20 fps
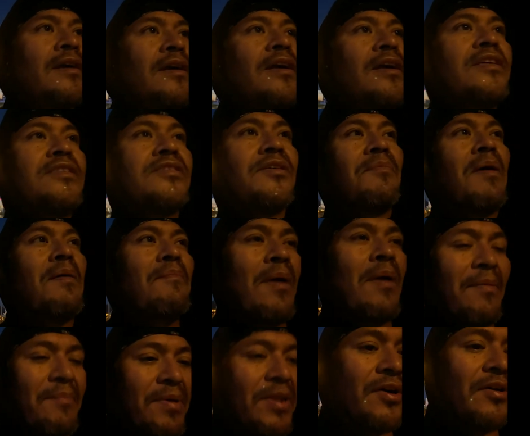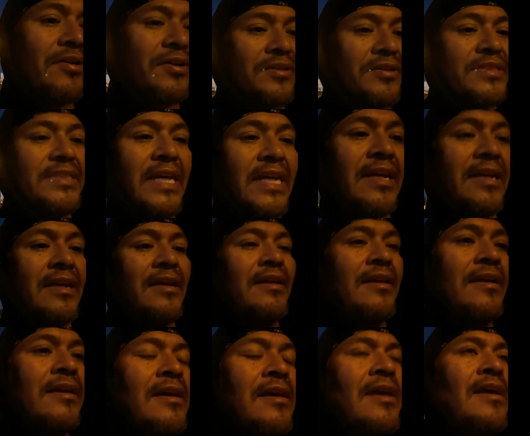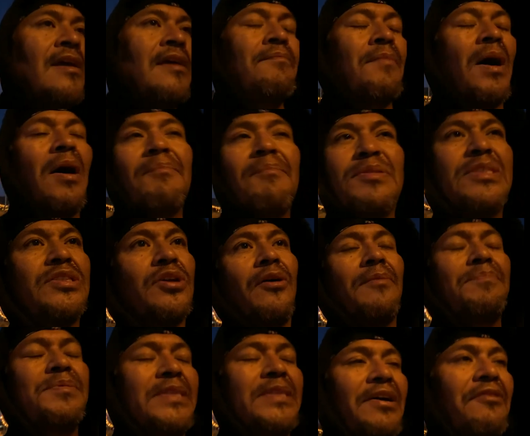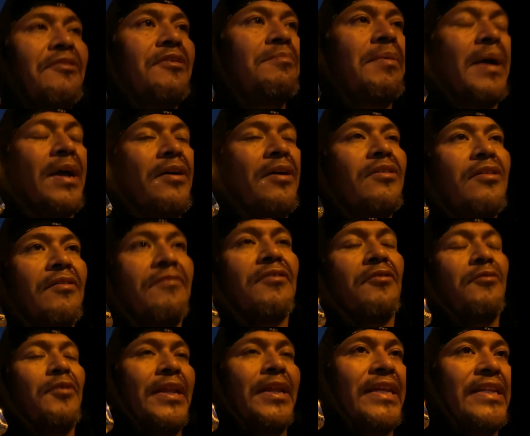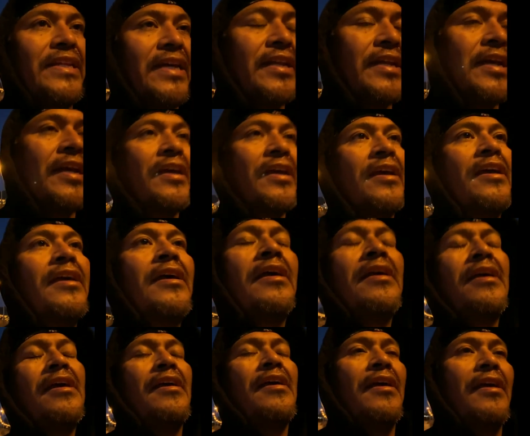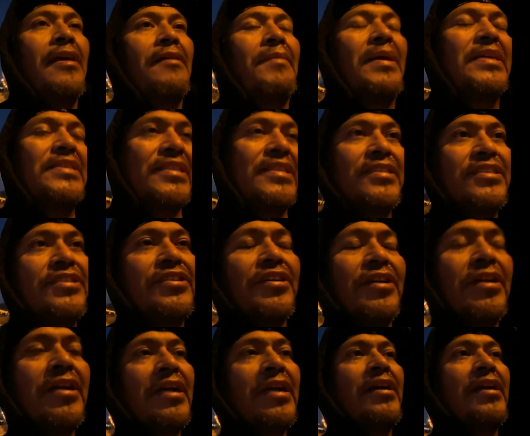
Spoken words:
So my mom and uncles, I'm so upset with my uncle for what he did. My sister,